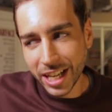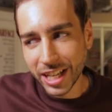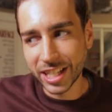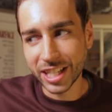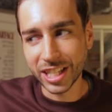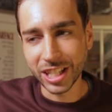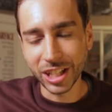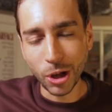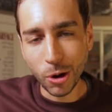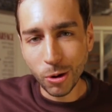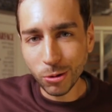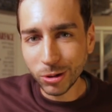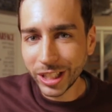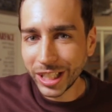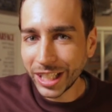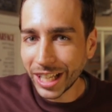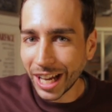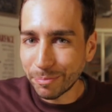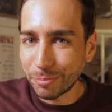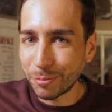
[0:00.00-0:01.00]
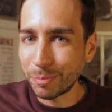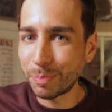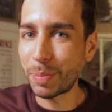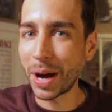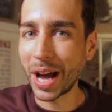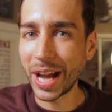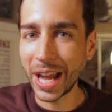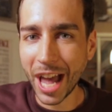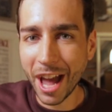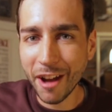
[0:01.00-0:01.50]
slowly
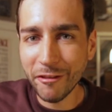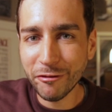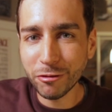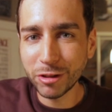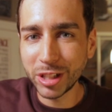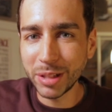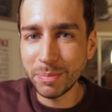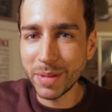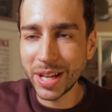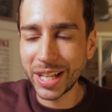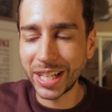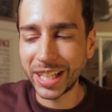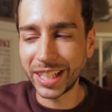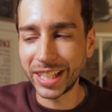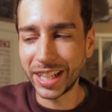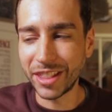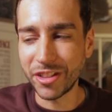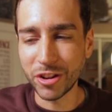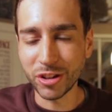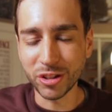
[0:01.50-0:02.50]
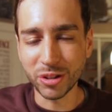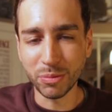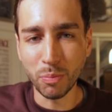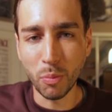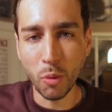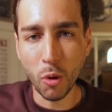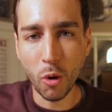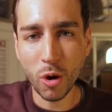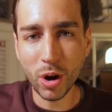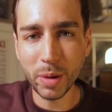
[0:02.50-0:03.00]
by every minute there's
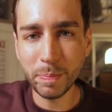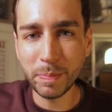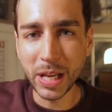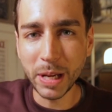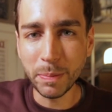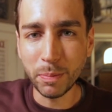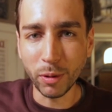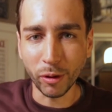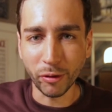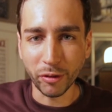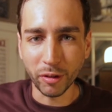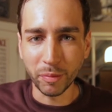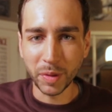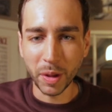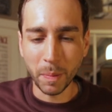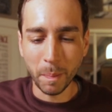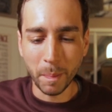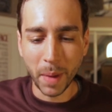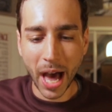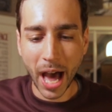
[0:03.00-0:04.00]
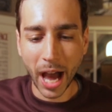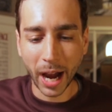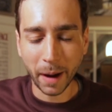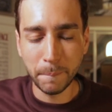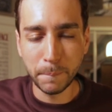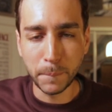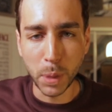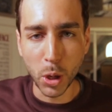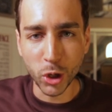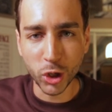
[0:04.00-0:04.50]
more people from the
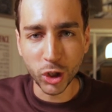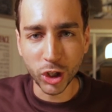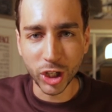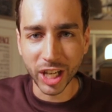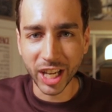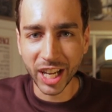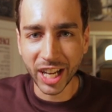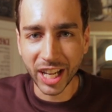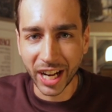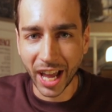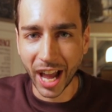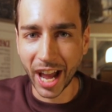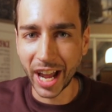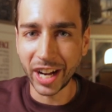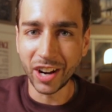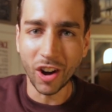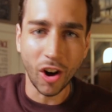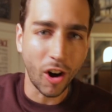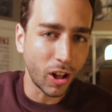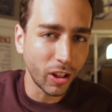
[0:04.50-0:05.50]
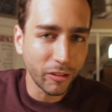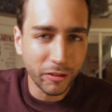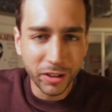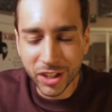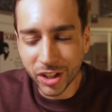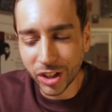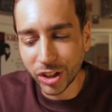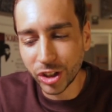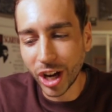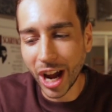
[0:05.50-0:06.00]
back pushing in, and all of a
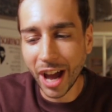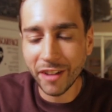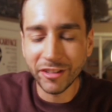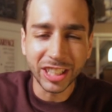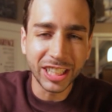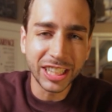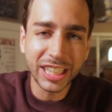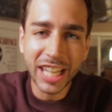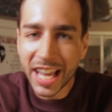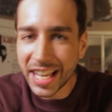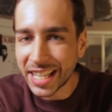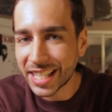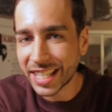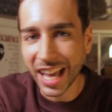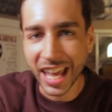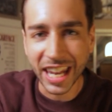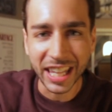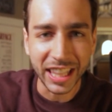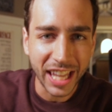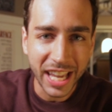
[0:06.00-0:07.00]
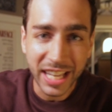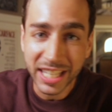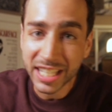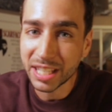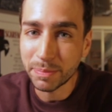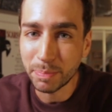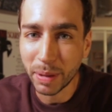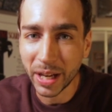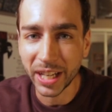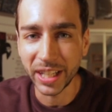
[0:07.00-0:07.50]
sudden you're having less and less
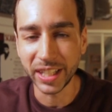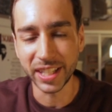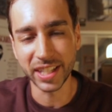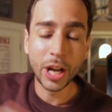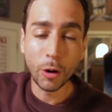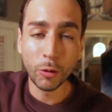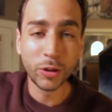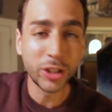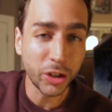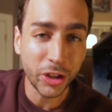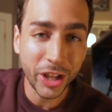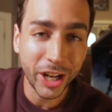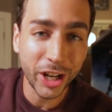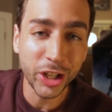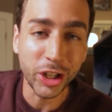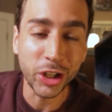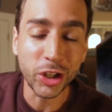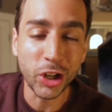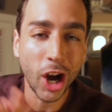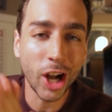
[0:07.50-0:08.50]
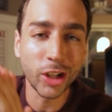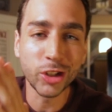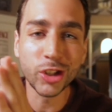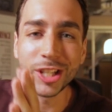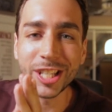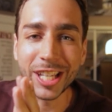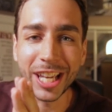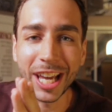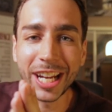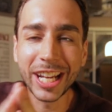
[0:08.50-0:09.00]
space. Now when you're there, you're not
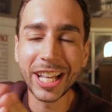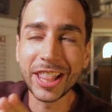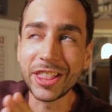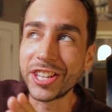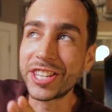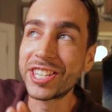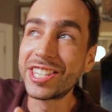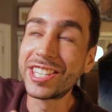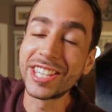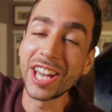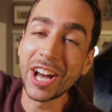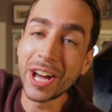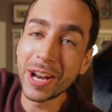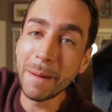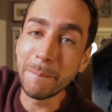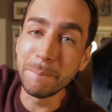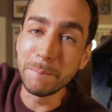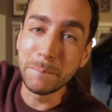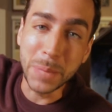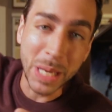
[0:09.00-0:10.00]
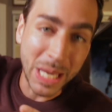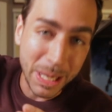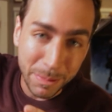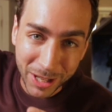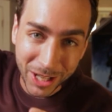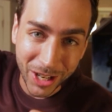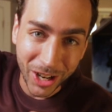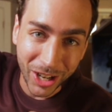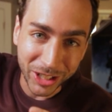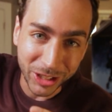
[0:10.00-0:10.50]
just getting the sun
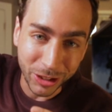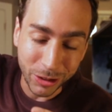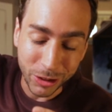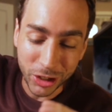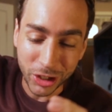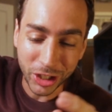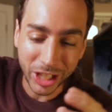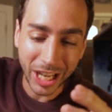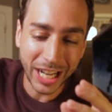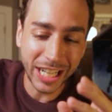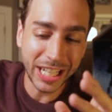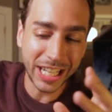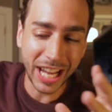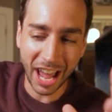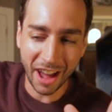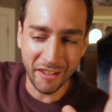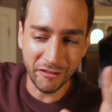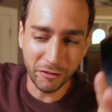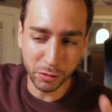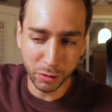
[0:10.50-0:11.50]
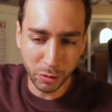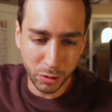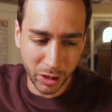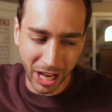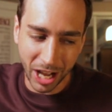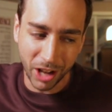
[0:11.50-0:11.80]
beaming on you, you're getting everyone